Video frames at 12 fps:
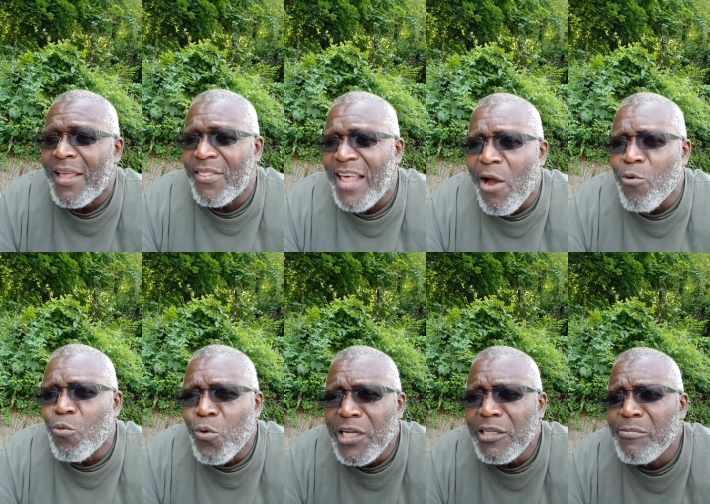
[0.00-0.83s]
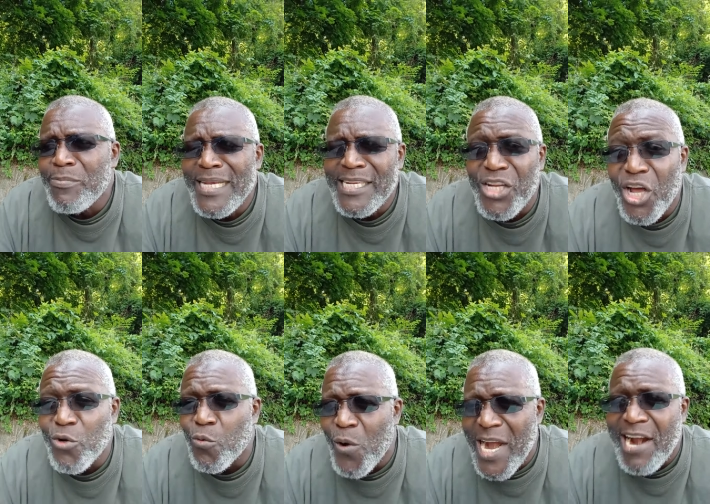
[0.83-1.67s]
Thy will be
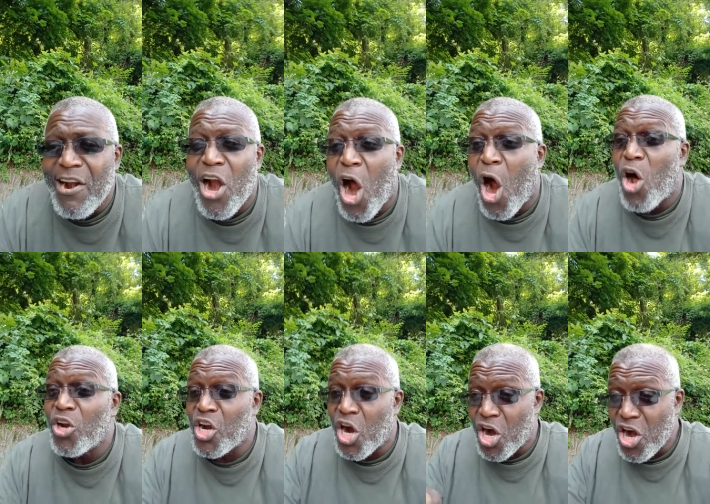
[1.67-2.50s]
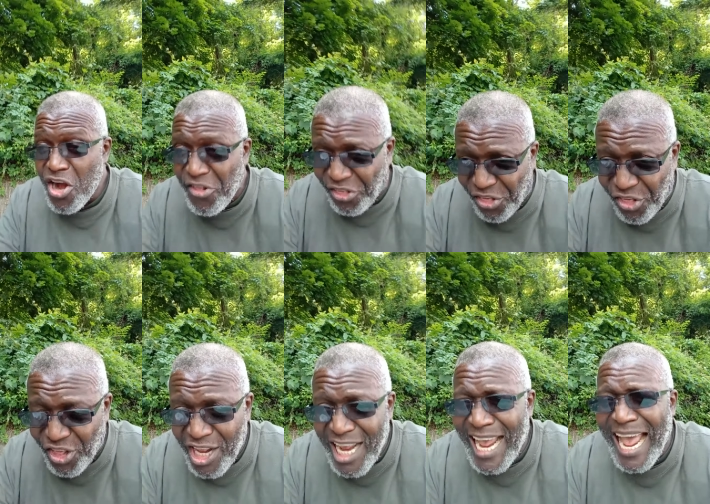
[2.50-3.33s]
done where? On earth
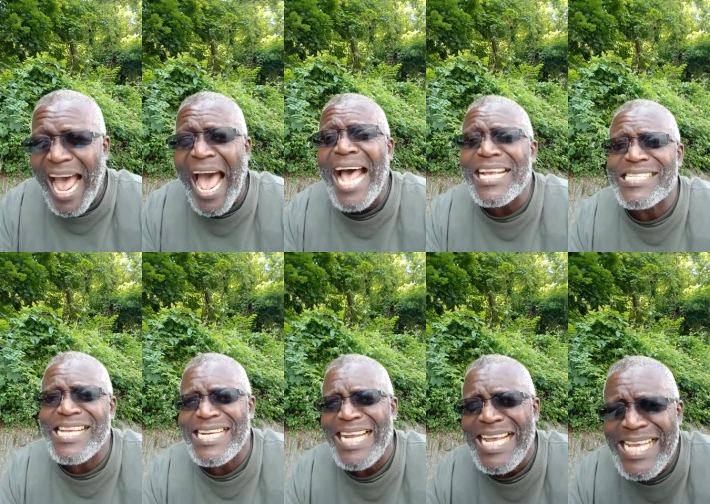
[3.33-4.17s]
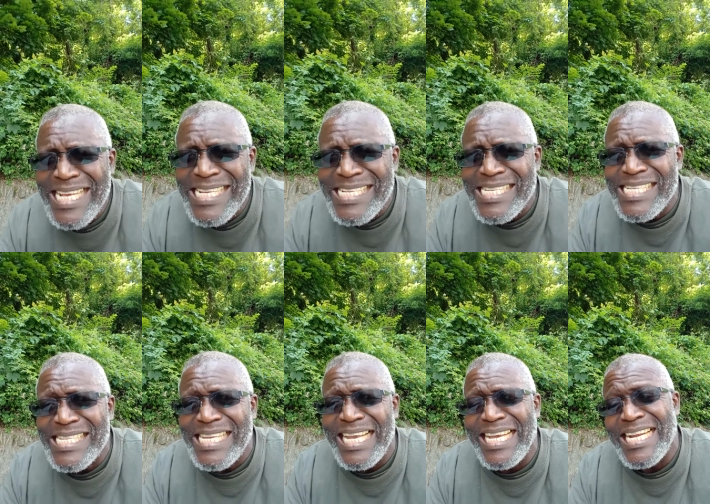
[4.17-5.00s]
as it
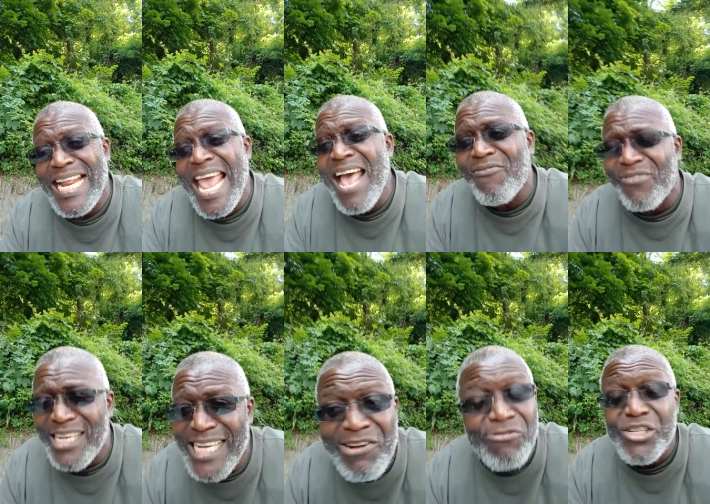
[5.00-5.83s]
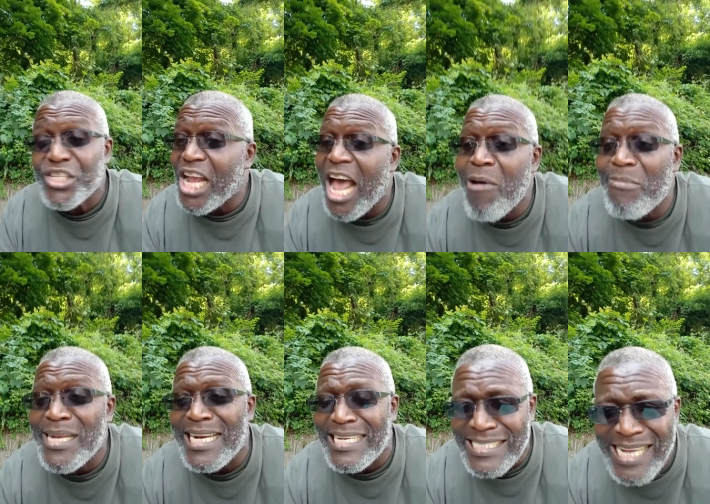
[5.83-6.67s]
is in heaven. There is
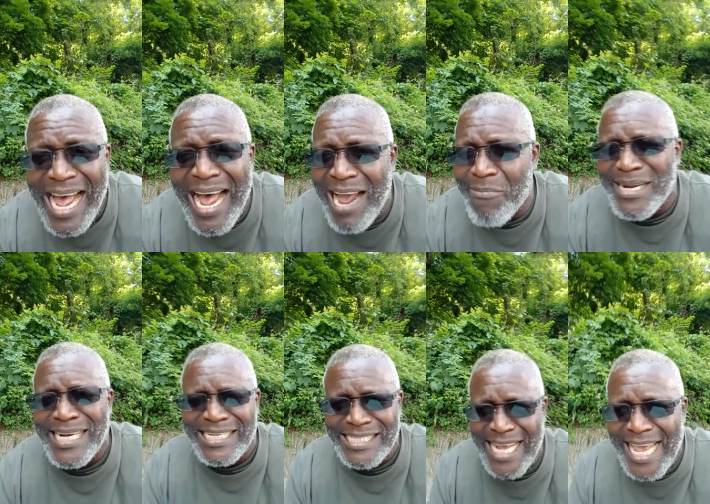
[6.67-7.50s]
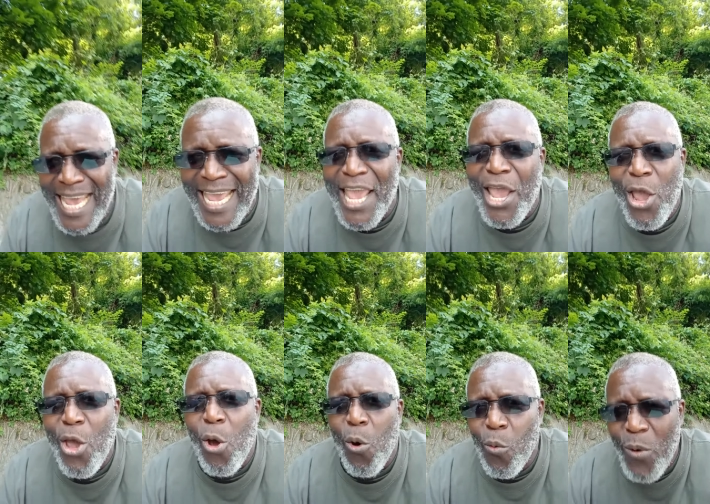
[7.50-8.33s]
coming a time and a day
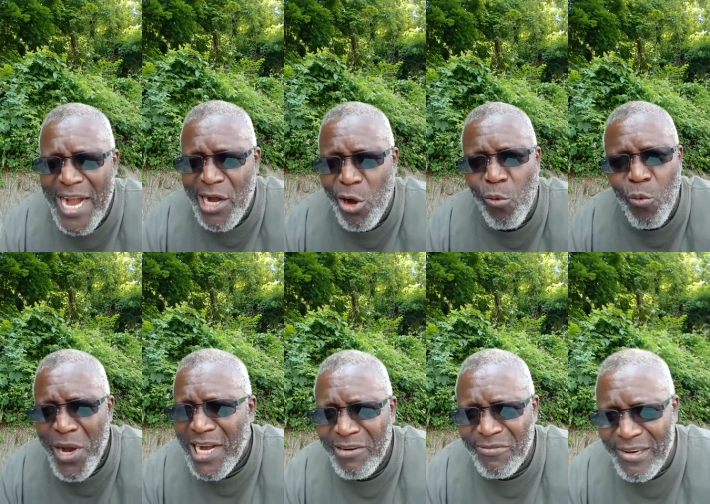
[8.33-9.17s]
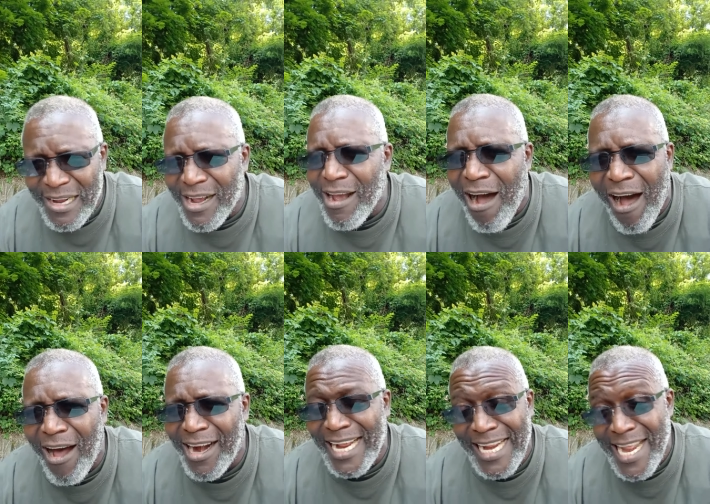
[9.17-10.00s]
where the will of
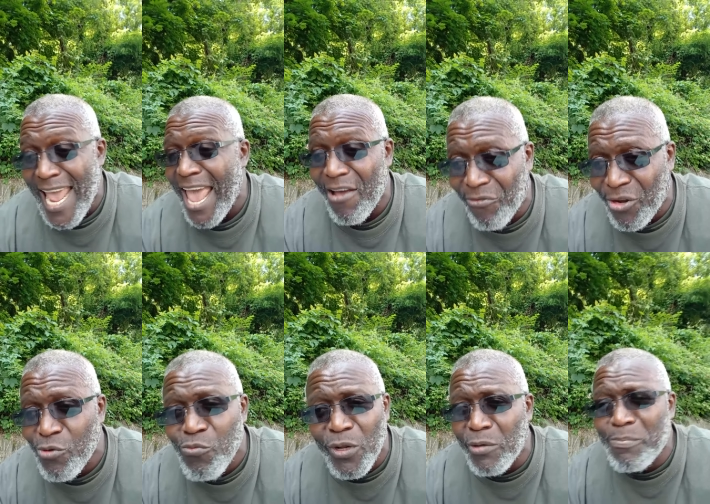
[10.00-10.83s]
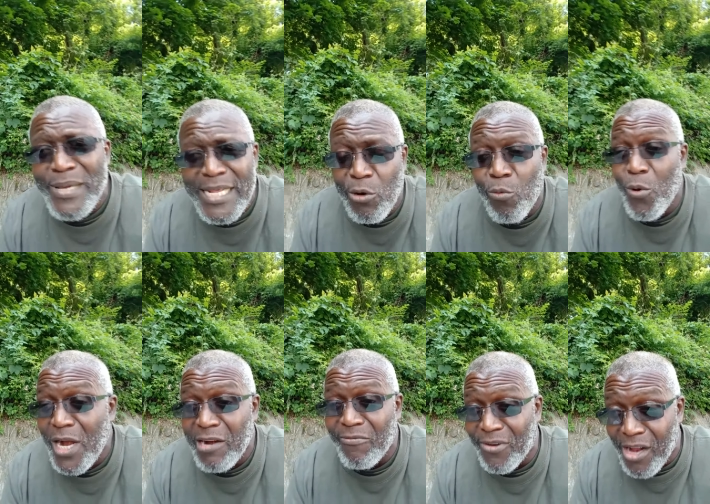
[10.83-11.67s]
God in heaven will be the
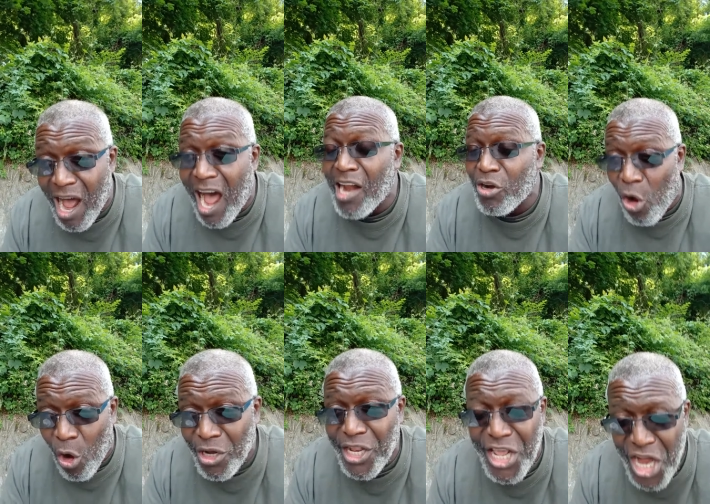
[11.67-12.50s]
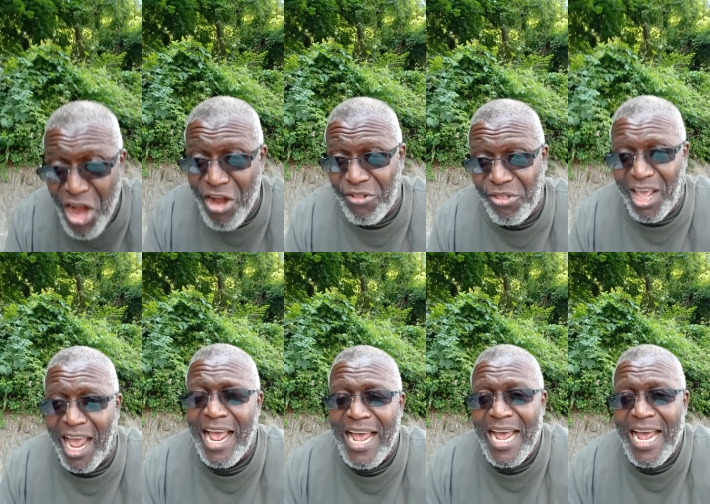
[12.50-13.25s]
will of God on the earth. Uh,